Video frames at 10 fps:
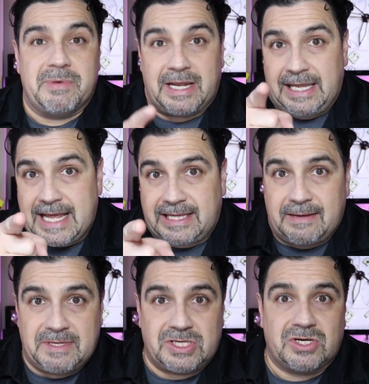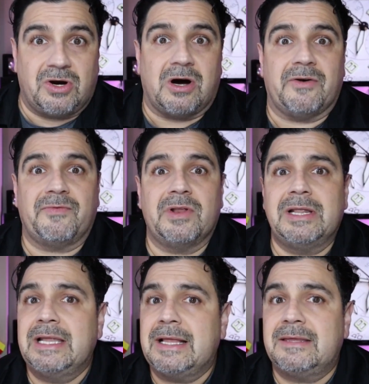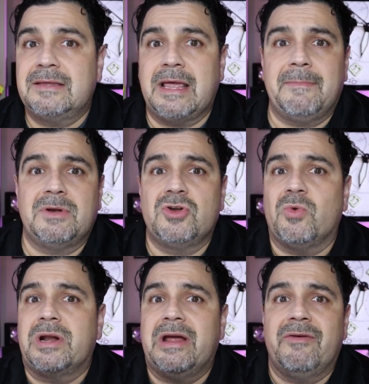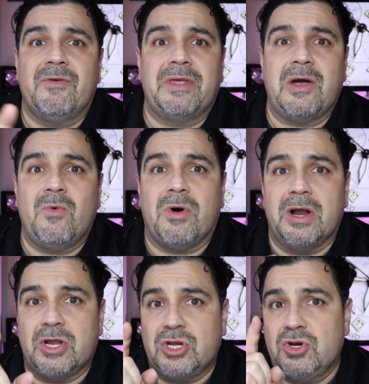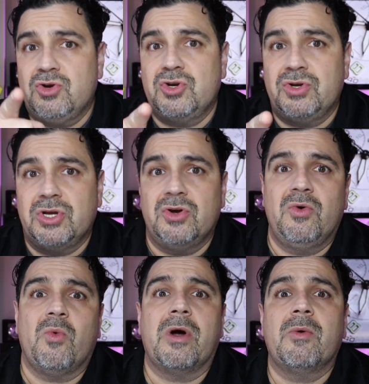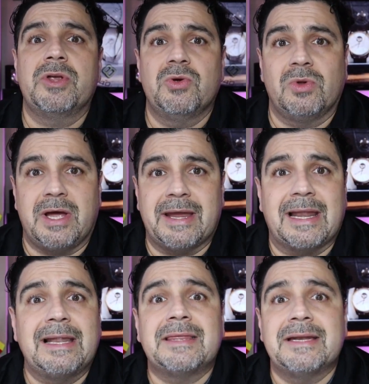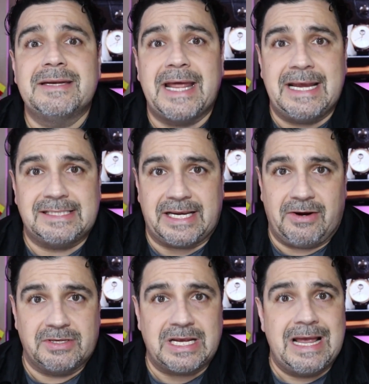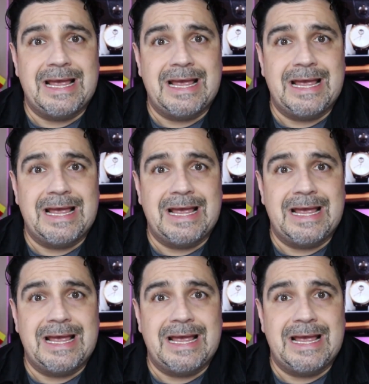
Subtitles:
But let them scoff. Let them do whatever they want. You do you, wear what you like, and let the naysayers